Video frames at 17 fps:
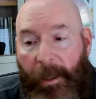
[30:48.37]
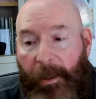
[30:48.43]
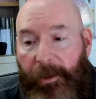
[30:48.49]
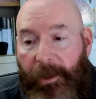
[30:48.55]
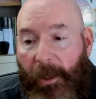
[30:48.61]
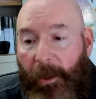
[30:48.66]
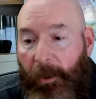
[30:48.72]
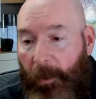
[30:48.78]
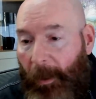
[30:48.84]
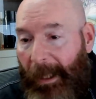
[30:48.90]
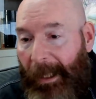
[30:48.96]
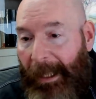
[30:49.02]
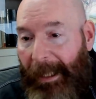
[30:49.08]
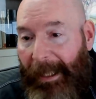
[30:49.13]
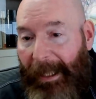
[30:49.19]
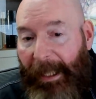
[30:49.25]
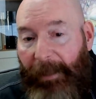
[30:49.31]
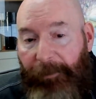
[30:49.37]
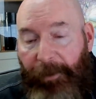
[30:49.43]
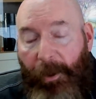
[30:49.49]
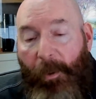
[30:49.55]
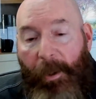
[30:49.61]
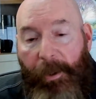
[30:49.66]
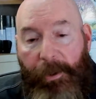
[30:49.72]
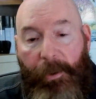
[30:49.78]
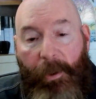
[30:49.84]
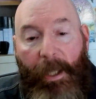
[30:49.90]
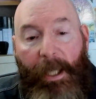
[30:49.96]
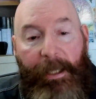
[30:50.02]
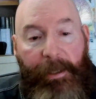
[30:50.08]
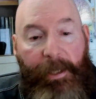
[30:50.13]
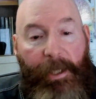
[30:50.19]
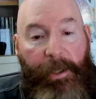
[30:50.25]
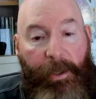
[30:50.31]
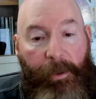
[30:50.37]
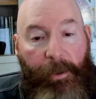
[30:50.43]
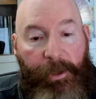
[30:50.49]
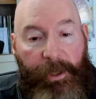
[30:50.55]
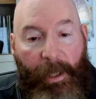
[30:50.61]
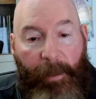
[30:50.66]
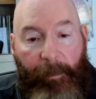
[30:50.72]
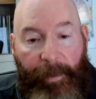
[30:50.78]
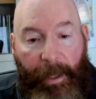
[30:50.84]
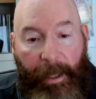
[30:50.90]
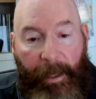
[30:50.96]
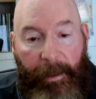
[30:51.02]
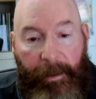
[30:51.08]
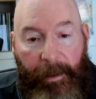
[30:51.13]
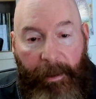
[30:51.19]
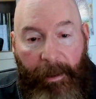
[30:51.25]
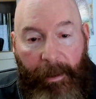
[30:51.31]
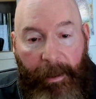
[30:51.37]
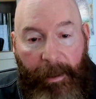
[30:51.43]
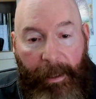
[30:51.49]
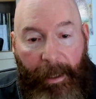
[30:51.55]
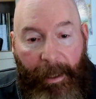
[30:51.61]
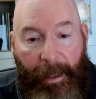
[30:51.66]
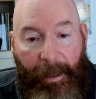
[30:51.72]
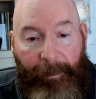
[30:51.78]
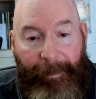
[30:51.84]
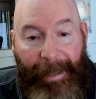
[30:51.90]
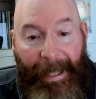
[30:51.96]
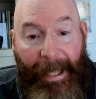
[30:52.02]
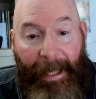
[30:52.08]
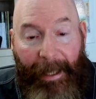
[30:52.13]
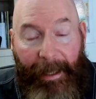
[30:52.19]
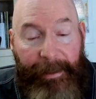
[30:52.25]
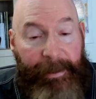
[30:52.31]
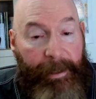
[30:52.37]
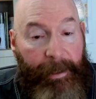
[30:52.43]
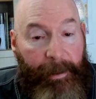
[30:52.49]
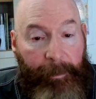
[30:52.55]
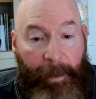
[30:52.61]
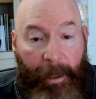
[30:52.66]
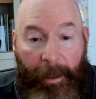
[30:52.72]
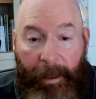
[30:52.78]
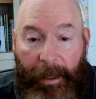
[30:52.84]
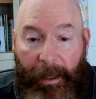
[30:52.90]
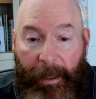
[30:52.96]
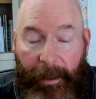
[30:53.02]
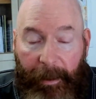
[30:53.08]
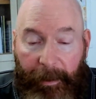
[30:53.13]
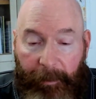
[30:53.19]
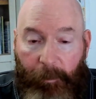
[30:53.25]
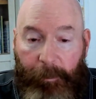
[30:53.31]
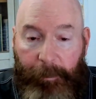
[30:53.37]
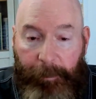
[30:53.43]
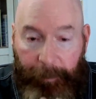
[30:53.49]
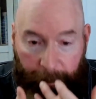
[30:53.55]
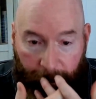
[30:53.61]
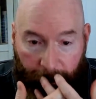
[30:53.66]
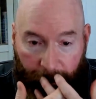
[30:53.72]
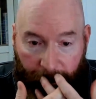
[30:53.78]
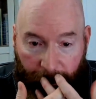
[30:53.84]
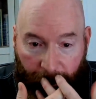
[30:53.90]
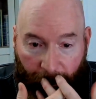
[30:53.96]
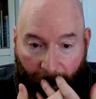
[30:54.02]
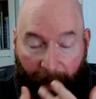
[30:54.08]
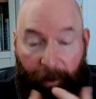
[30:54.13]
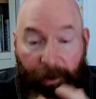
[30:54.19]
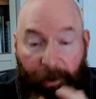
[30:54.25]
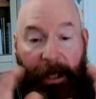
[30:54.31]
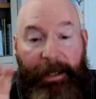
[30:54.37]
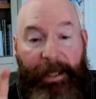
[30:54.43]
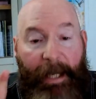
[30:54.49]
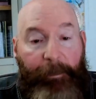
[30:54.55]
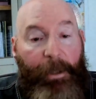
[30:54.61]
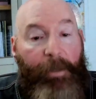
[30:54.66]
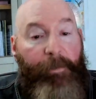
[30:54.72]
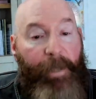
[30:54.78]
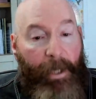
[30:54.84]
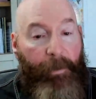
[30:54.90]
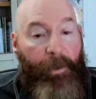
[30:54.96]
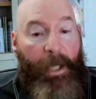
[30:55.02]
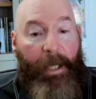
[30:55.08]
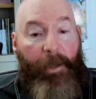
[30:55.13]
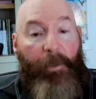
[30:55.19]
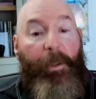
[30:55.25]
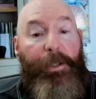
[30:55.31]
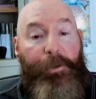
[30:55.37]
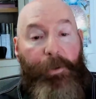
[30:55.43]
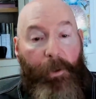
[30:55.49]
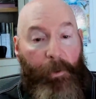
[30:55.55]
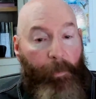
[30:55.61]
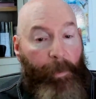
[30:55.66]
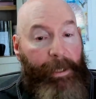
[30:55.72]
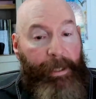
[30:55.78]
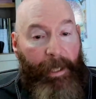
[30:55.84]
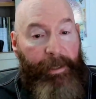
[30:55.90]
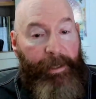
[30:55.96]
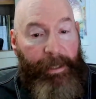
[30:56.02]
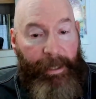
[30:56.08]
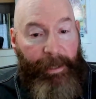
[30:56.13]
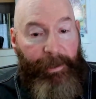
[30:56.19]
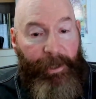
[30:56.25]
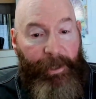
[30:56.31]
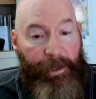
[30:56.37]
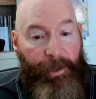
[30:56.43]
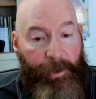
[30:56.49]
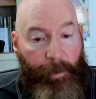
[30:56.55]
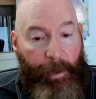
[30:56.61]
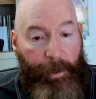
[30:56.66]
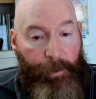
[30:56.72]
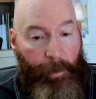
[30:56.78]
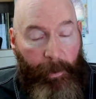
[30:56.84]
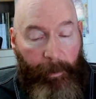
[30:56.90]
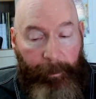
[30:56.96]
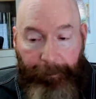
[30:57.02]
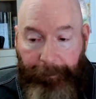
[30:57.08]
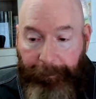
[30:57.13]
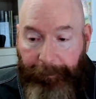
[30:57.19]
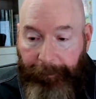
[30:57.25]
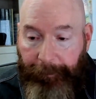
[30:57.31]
So if you are trying to do something, ask. Here's an example of another kind of ritual that we did as a distance ritual.